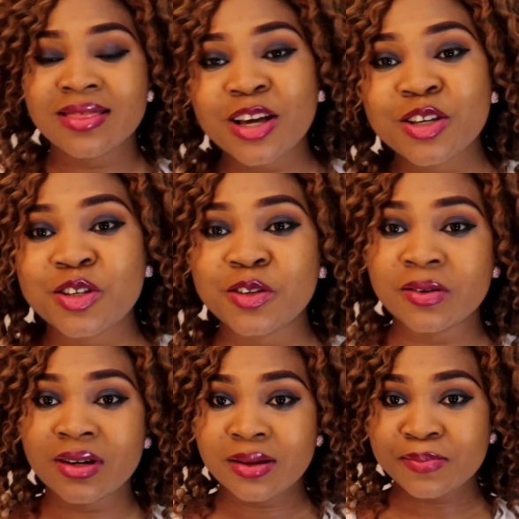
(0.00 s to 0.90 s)
thank
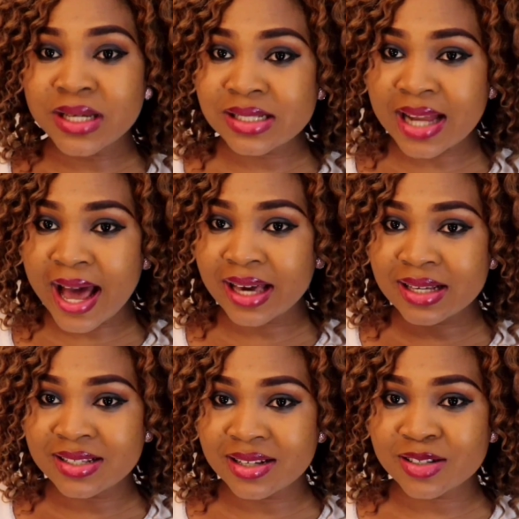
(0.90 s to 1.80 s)
you. Please
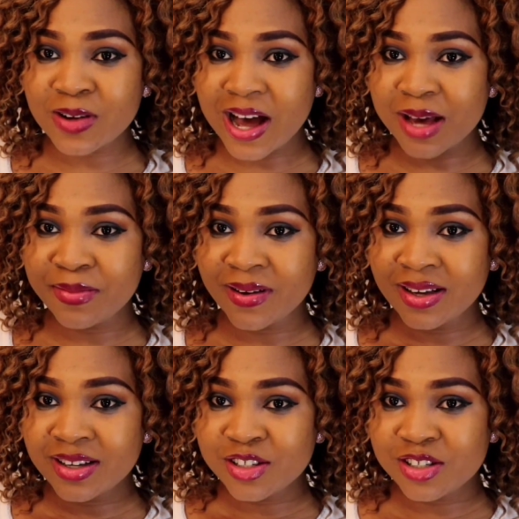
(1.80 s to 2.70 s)
like, subscribe,
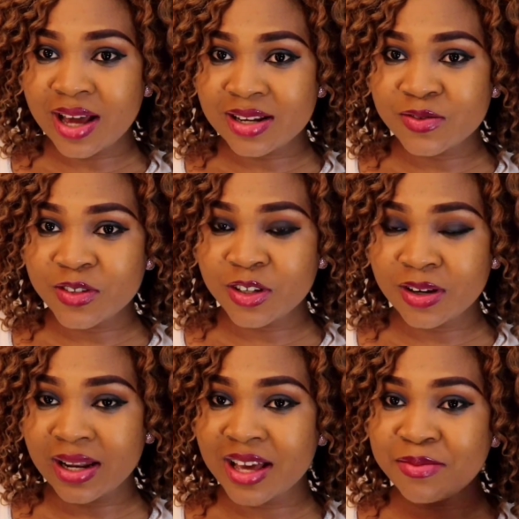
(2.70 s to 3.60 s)
share this video,
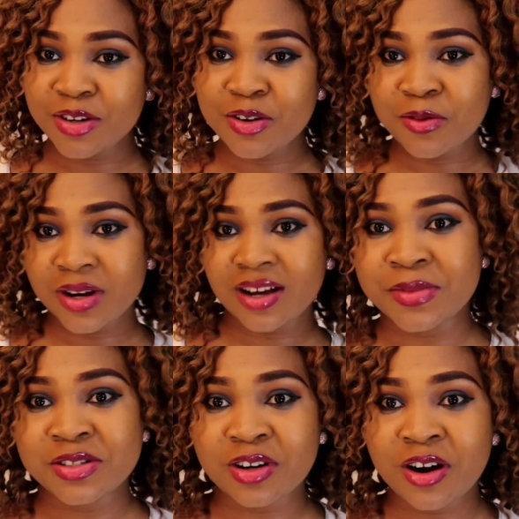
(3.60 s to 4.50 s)
and let me know what you want me
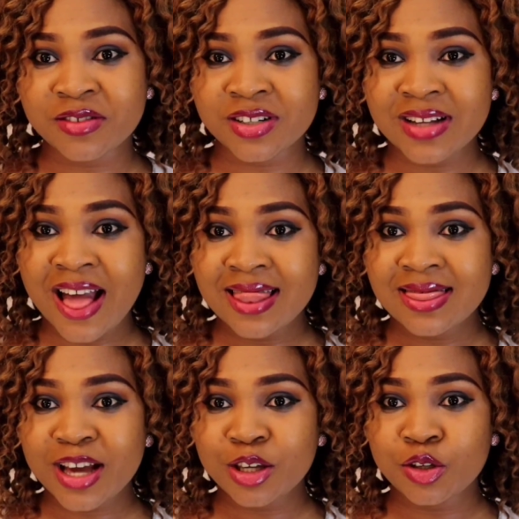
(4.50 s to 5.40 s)
to cover.
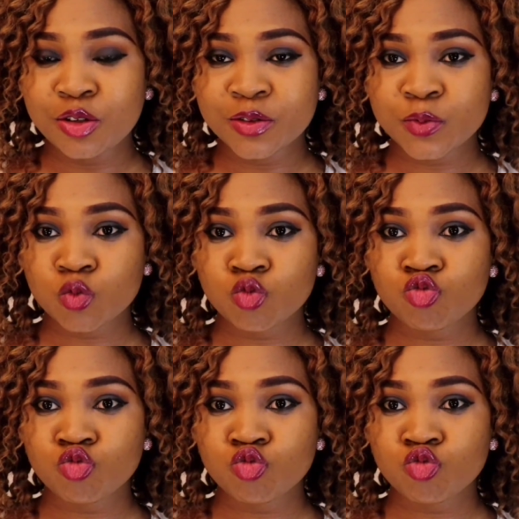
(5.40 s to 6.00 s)
Thank you.